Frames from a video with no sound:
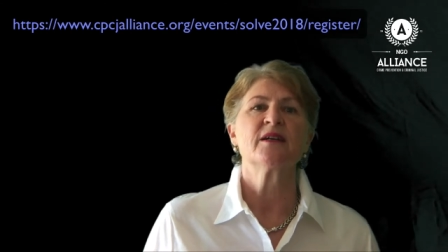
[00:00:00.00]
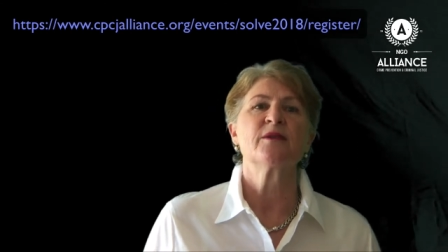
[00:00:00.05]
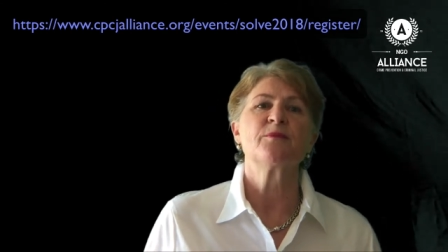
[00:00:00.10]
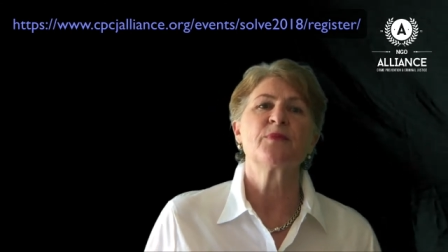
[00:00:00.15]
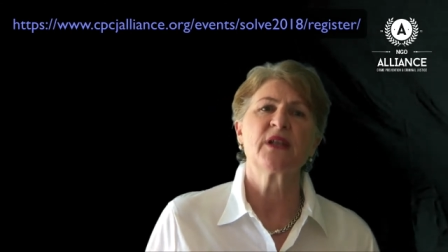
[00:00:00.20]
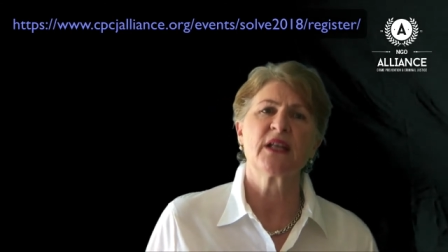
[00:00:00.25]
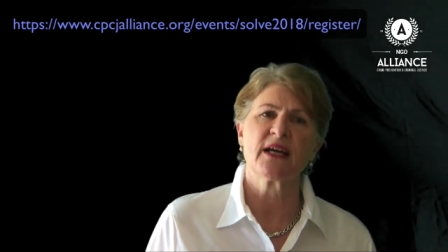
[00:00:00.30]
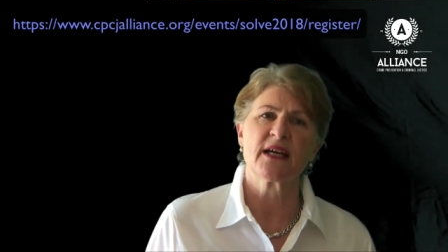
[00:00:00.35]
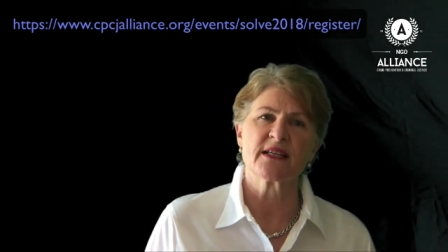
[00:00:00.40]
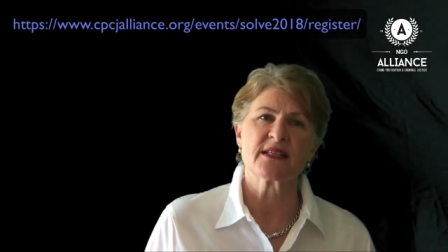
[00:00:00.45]

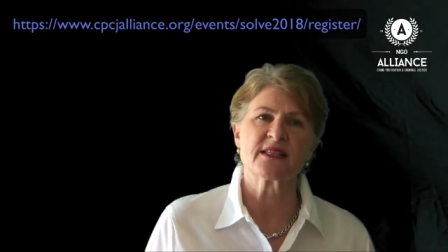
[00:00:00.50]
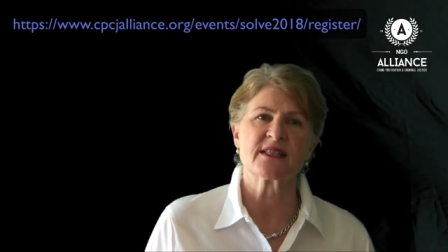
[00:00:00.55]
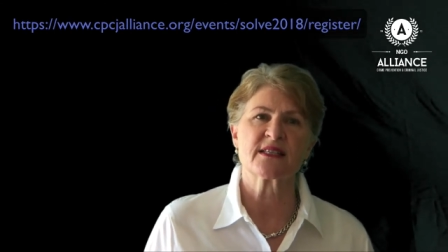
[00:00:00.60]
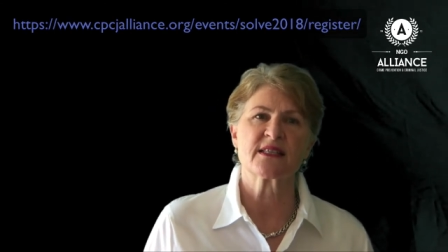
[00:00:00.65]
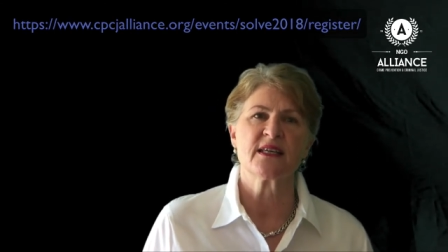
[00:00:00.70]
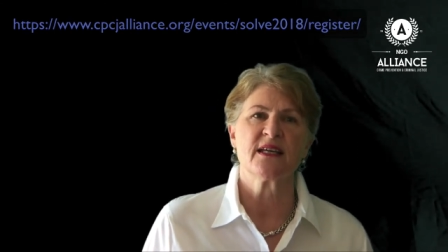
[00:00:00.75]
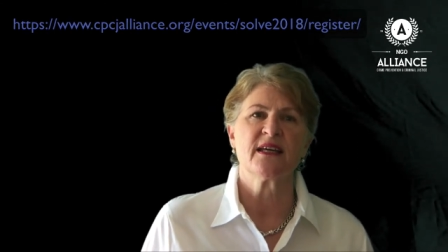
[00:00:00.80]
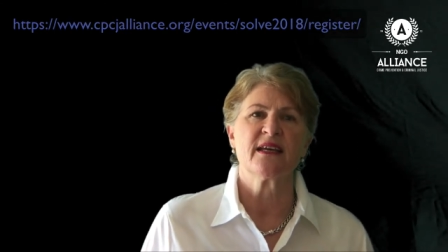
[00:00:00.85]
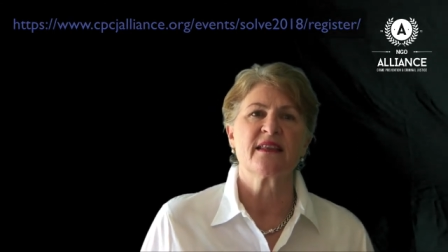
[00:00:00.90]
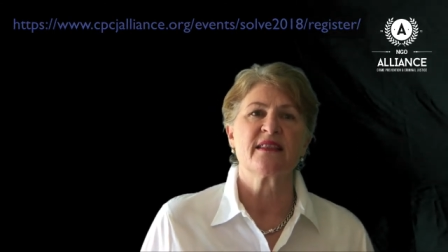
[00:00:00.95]

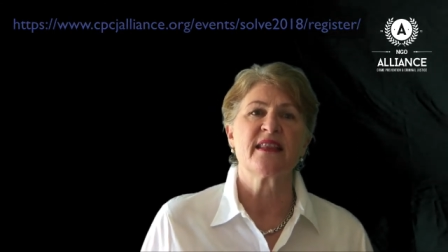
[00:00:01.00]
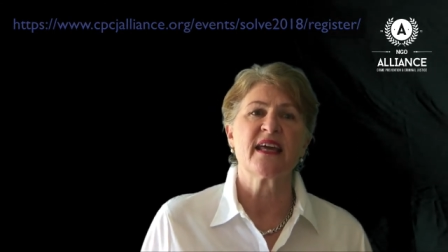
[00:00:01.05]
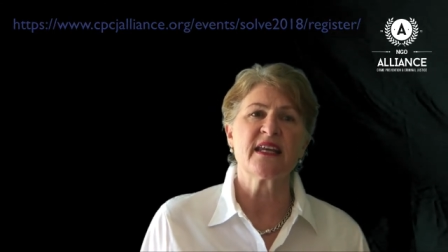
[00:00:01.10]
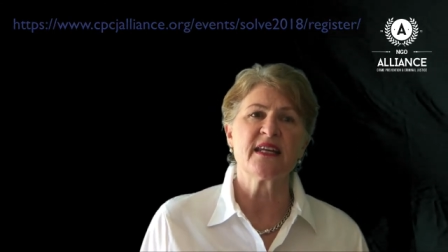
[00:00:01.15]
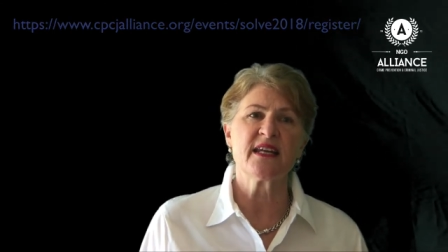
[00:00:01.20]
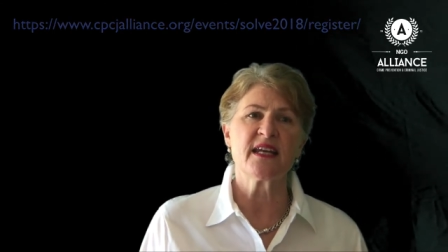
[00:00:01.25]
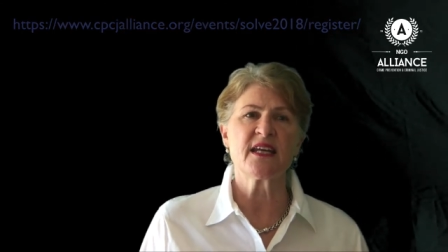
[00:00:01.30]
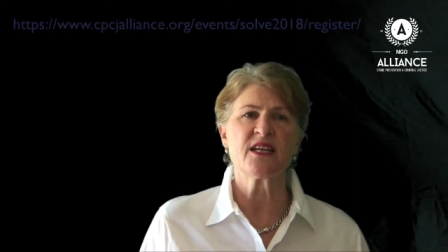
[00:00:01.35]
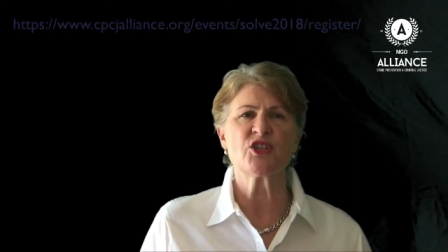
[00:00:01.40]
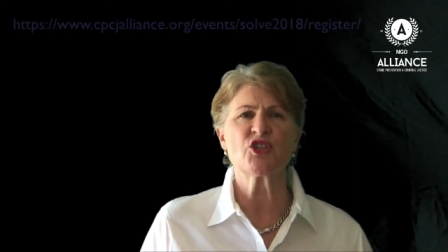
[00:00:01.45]
Plus, they
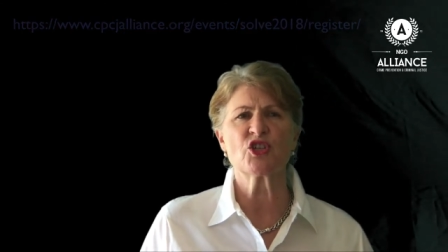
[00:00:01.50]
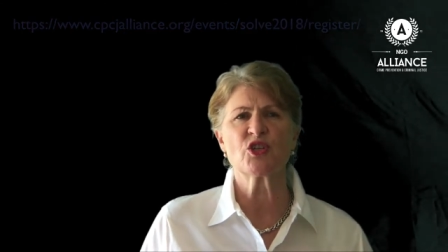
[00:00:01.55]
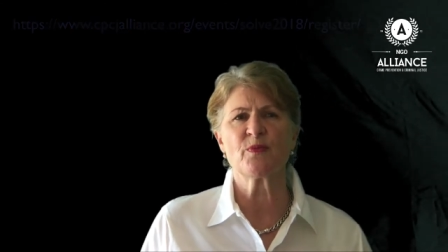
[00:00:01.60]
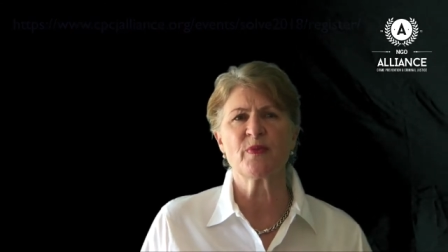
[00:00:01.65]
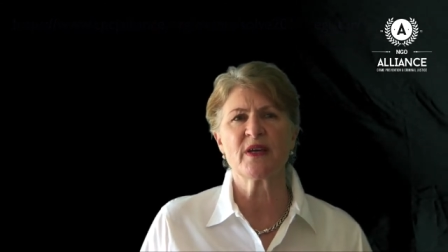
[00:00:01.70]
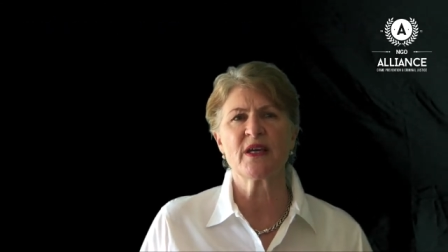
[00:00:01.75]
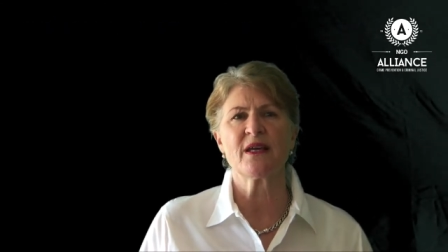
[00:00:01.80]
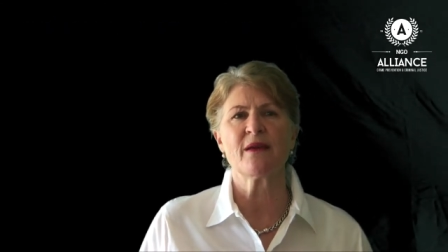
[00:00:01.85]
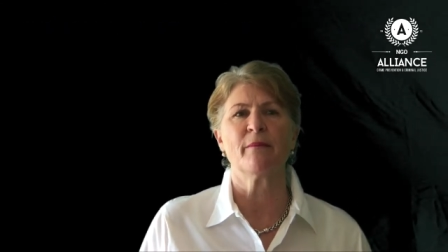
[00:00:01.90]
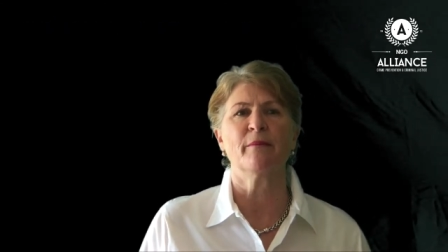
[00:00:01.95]
need to
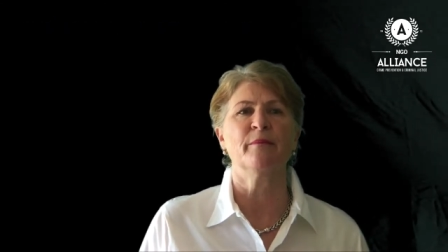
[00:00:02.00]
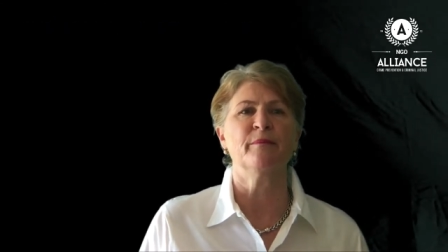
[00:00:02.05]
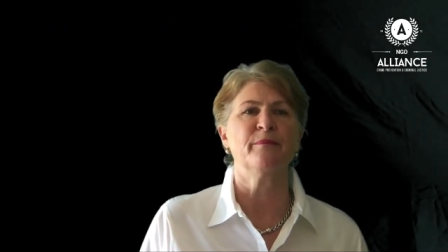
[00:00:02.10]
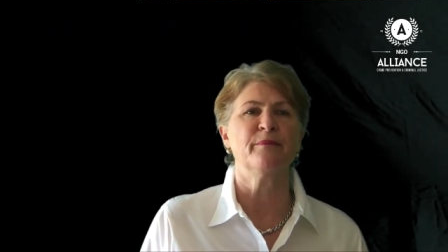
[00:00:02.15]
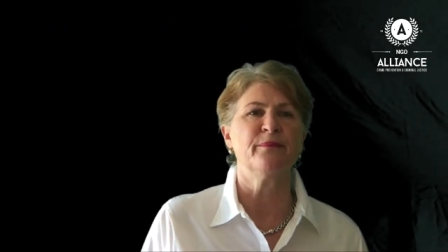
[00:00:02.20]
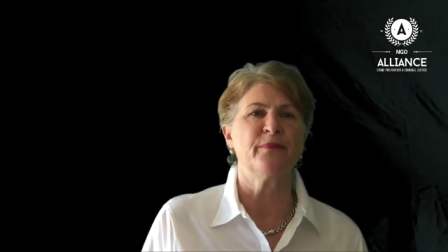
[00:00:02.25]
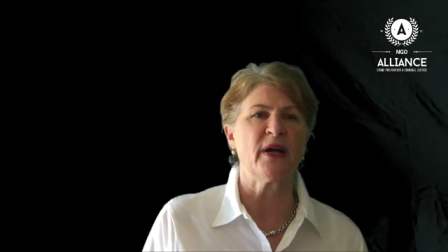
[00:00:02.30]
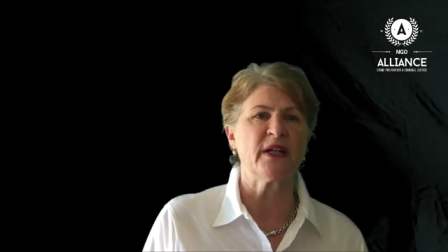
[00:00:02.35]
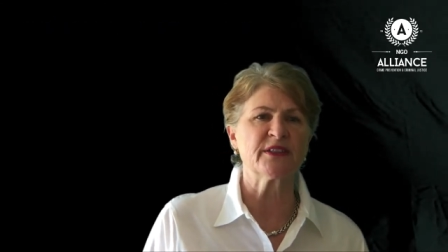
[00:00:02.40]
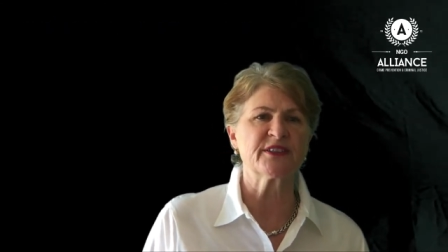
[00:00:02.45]
be
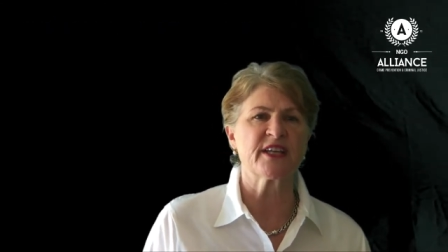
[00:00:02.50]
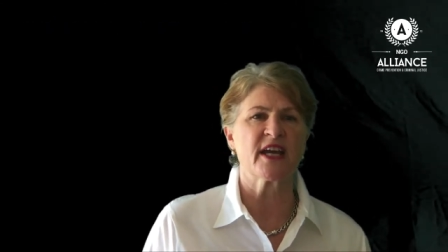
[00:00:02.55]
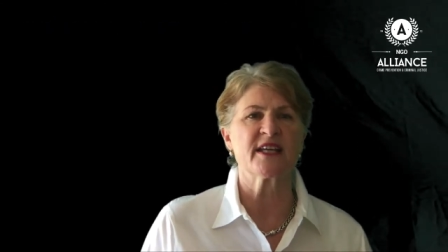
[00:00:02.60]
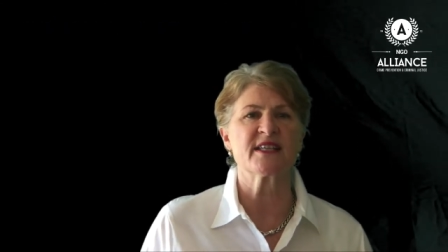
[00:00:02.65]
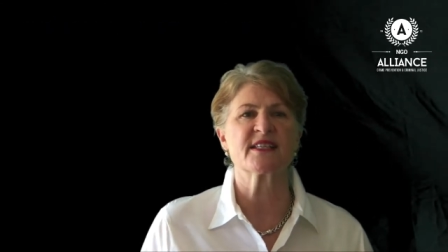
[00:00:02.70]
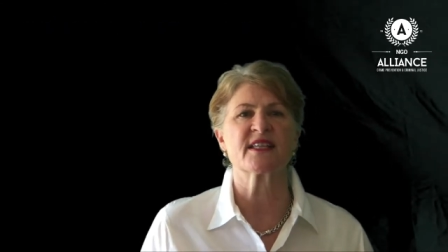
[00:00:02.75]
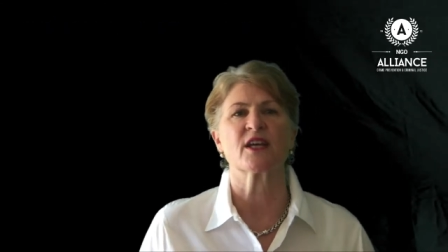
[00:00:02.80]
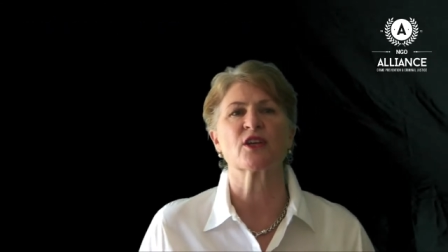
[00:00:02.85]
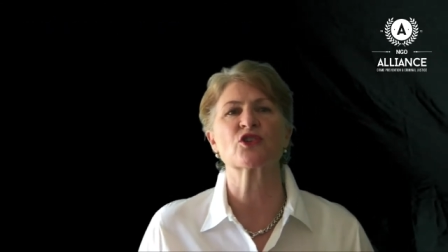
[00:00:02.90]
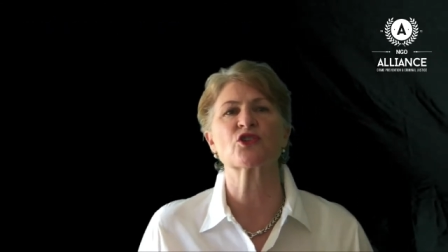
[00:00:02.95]

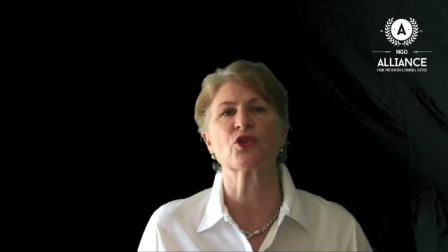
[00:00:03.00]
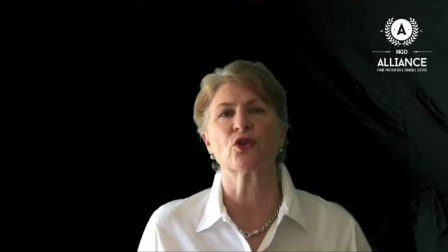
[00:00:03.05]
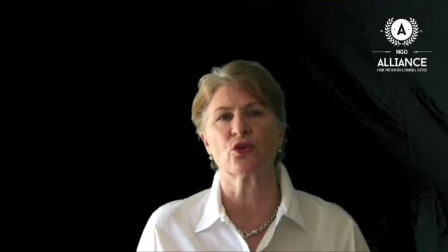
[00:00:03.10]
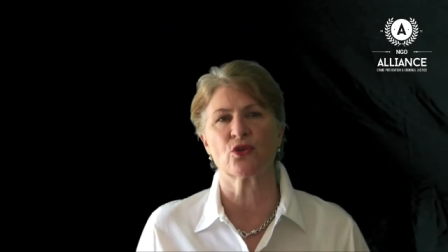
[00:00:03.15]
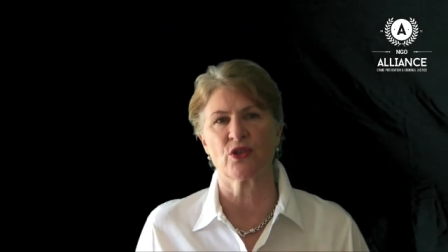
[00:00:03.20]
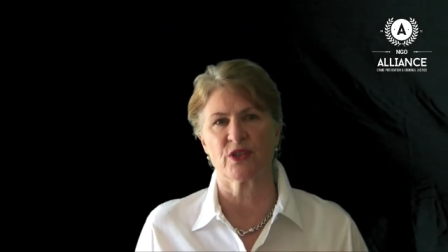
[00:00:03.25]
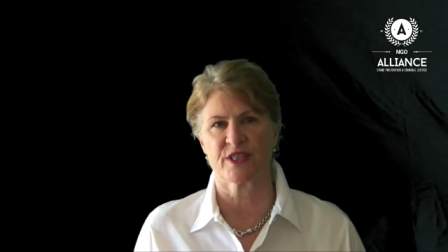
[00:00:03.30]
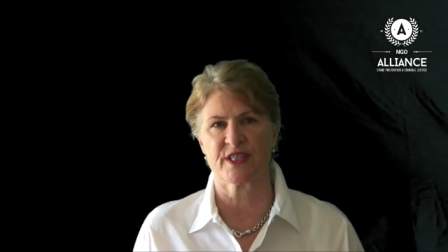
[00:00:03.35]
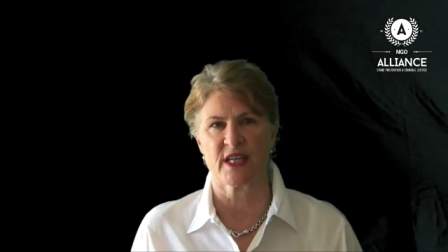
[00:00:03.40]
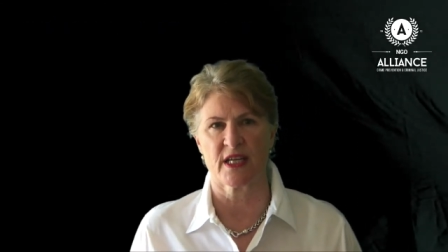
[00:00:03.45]

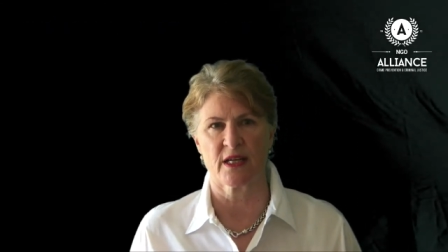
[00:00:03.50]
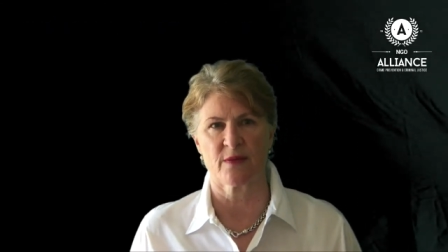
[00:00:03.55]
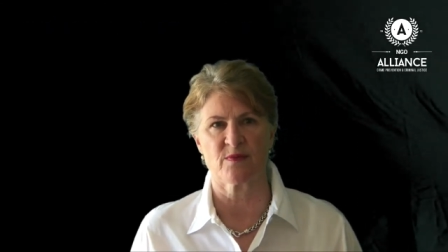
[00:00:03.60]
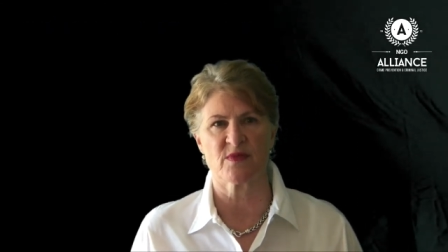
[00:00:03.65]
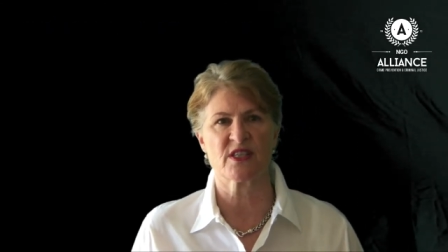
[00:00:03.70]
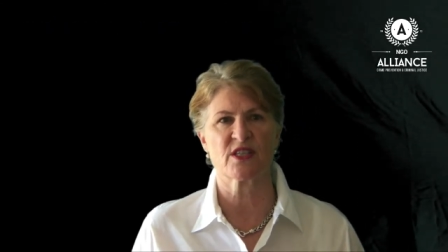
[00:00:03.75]
multi-sectoral teams,